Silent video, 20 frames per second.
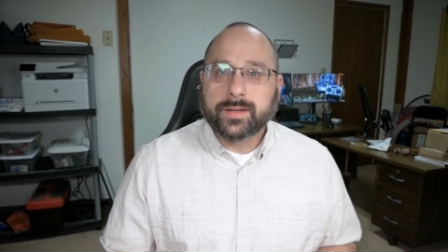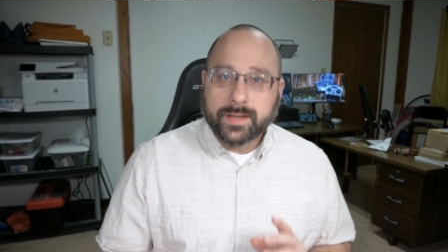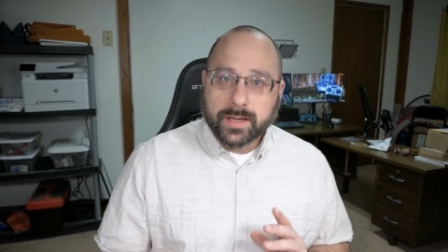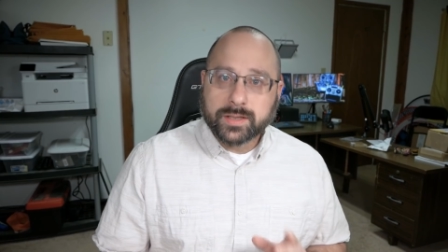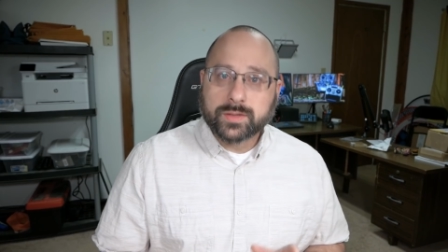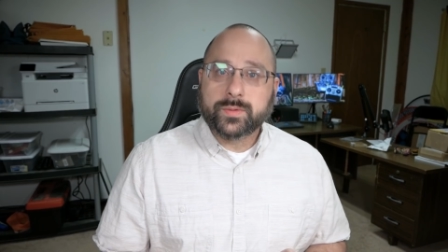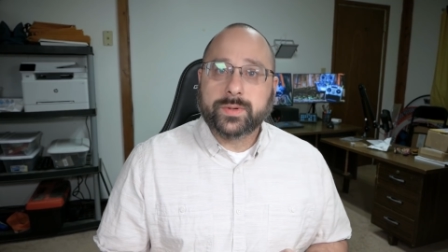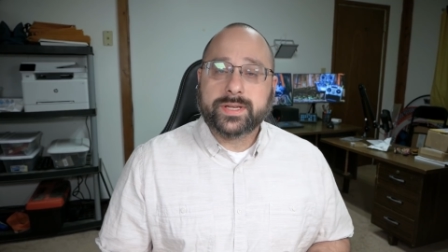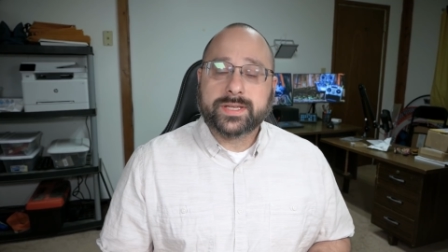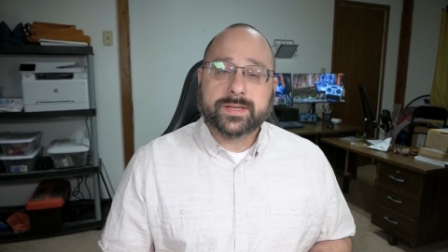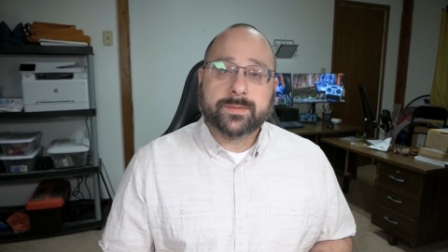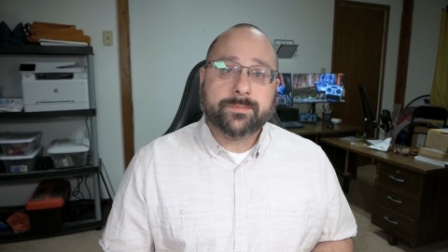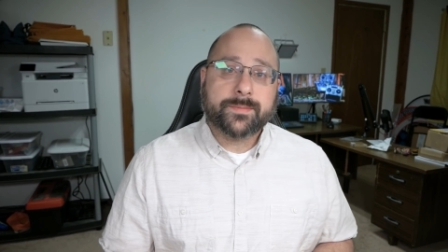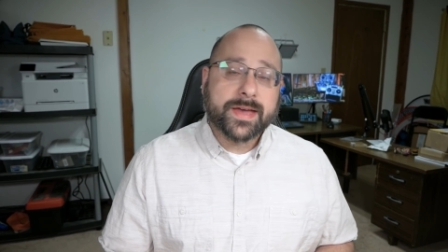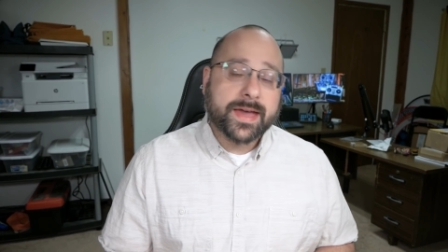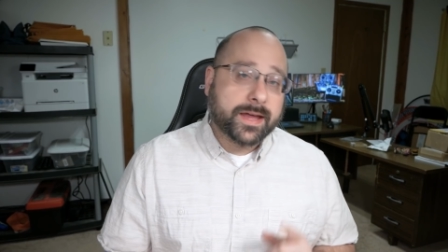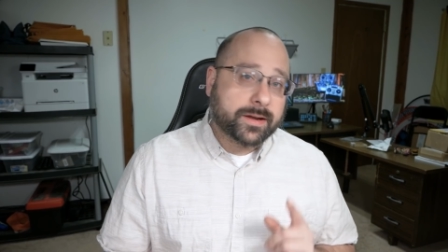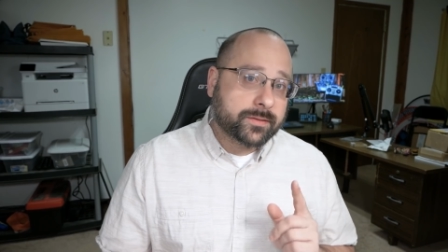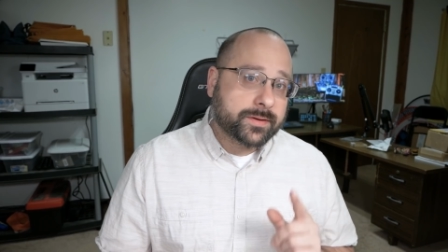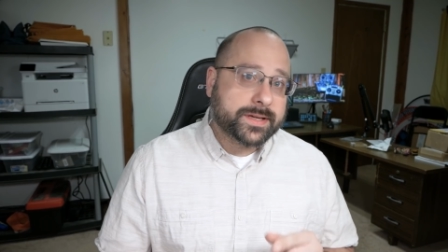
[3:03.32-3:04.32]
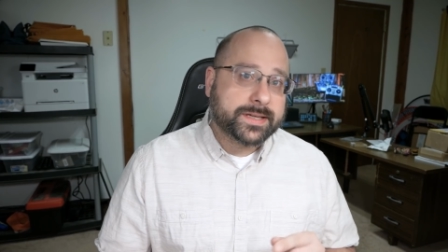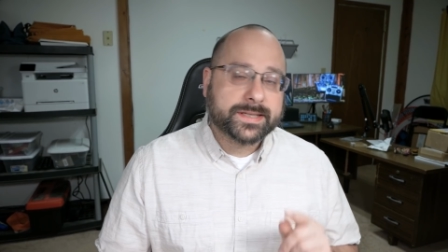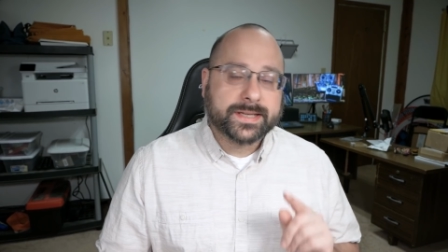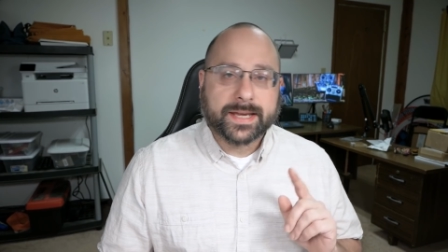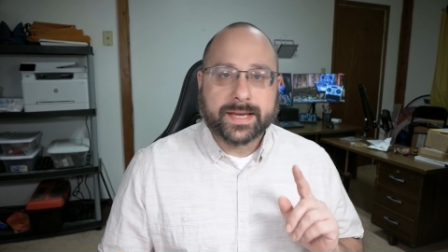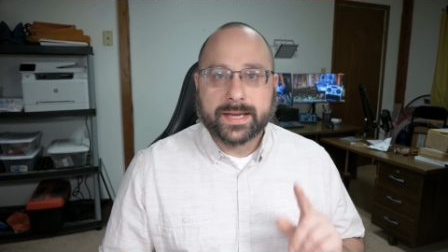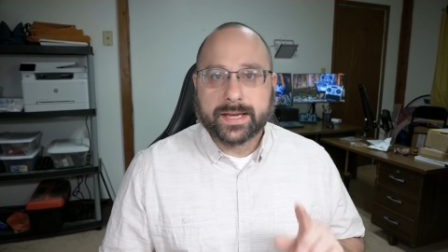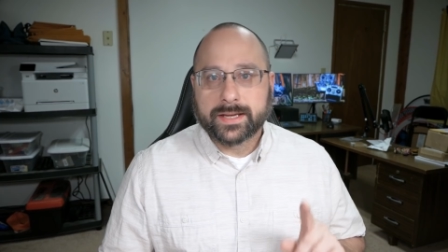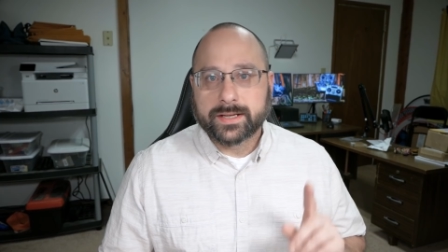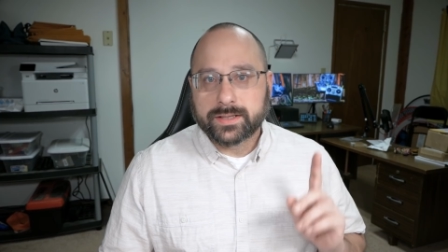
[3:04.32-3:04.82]
Next, we need some batteries,
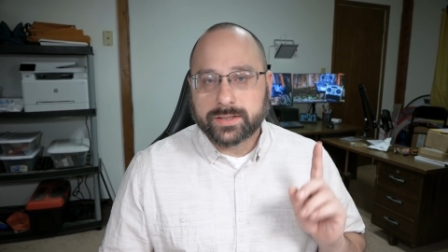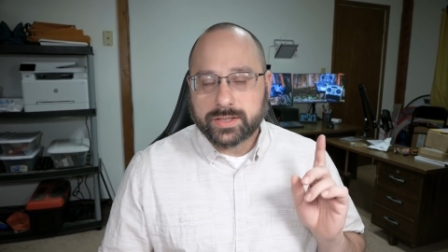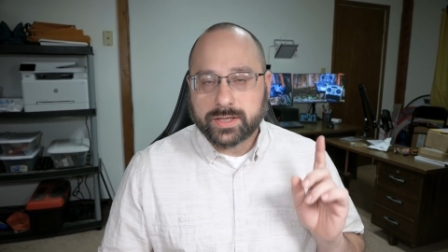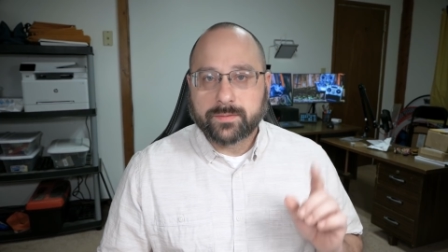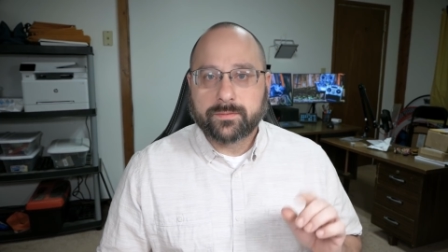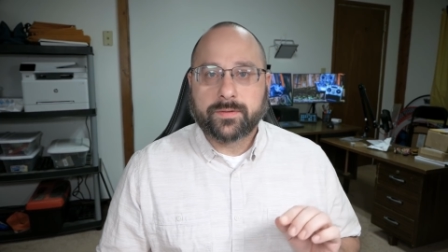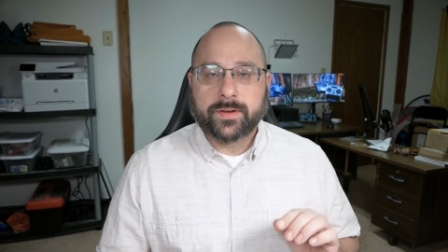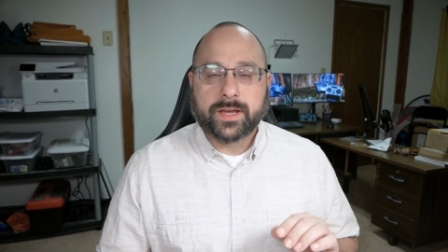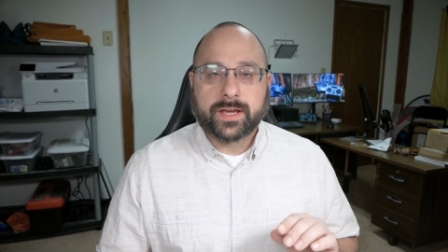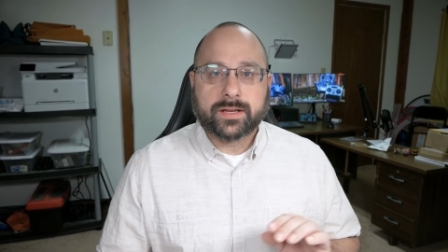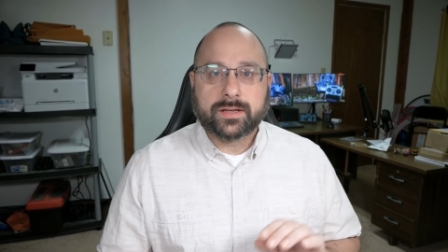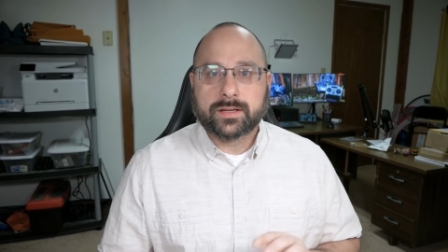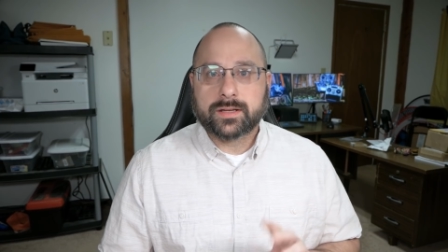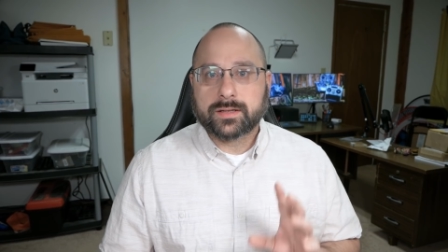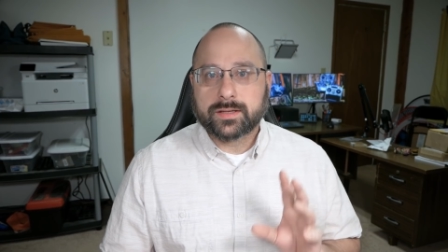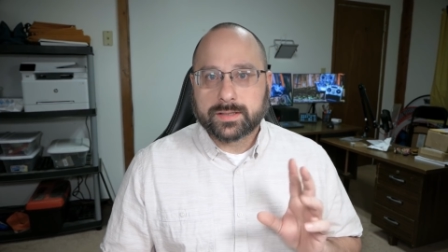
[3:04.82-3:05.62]
and GemFan